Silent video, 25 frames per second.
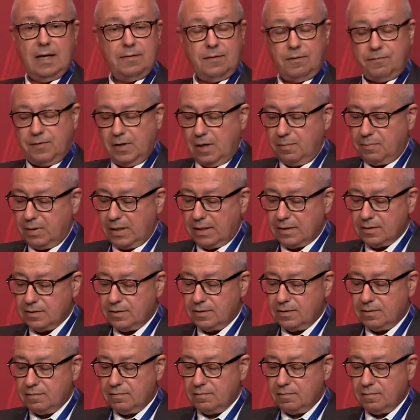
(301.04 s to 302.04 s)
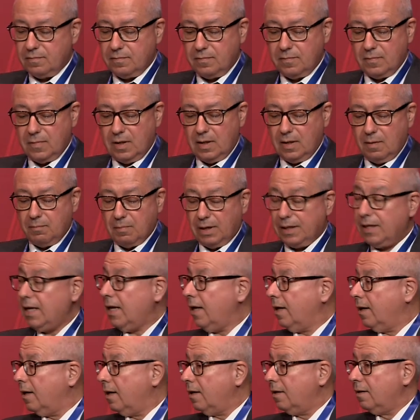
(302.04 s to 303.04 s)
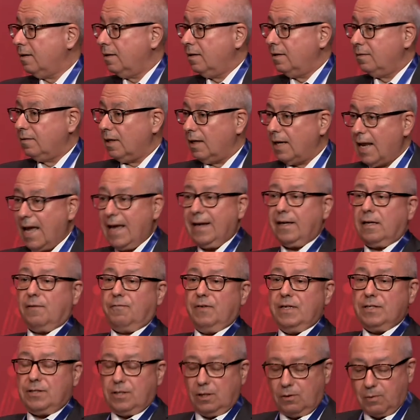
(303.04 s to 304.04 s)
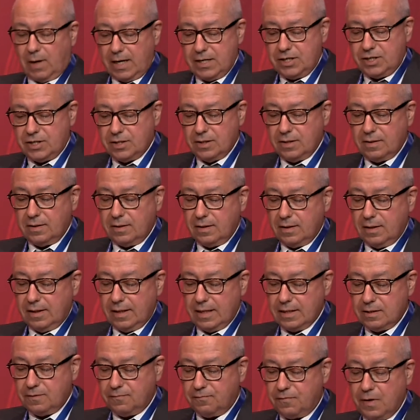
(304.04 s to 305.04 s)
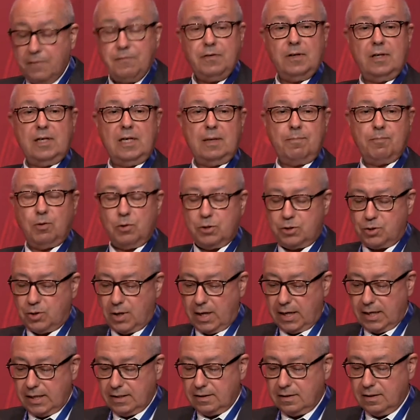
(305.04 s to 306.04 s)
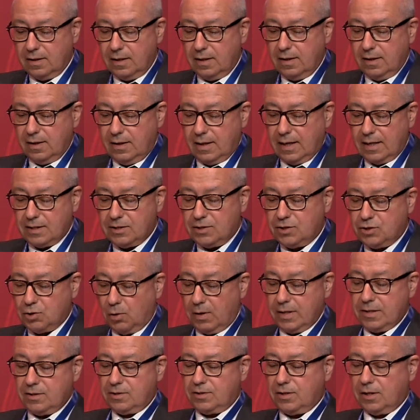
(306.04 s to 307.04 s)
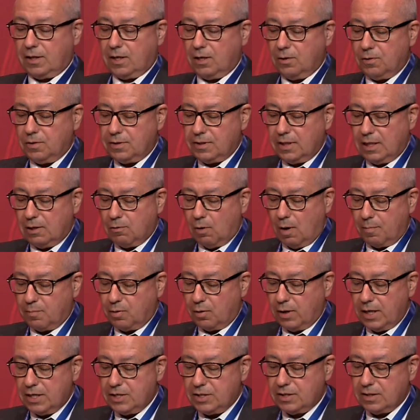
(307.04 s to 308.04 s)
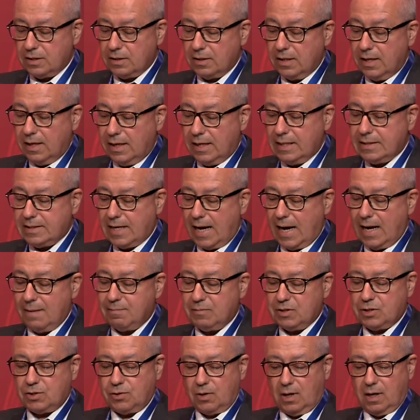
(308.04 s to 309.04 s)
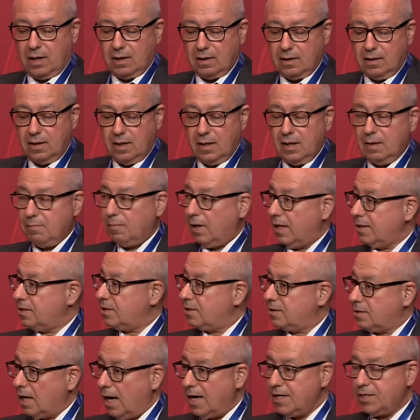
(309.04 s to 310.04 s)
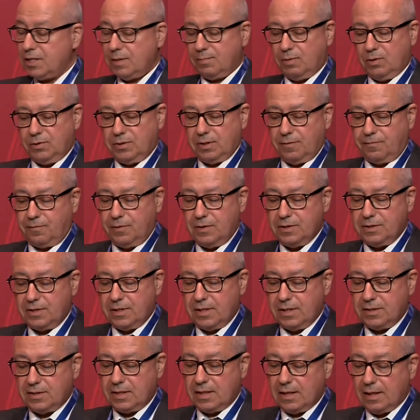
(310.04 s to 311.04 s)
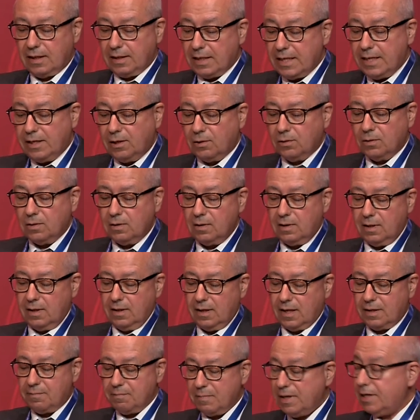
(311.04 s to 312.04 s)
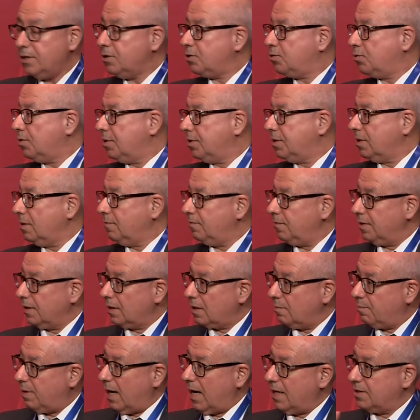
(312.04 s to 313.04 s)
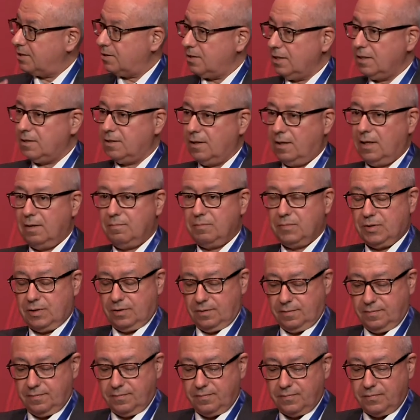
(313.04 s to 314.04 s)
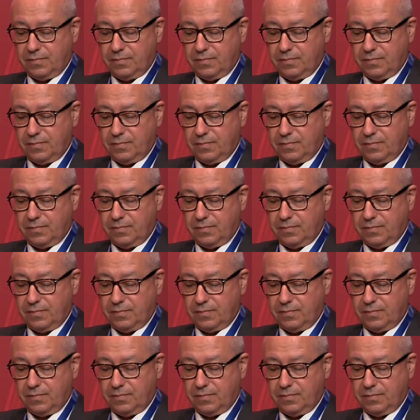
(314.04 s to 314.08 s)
and the Philippines. But here, the lack of integration is vividly portrayed as joint security cooperation is hamstrung by sizable differences in legal, administrative, and capacity terms.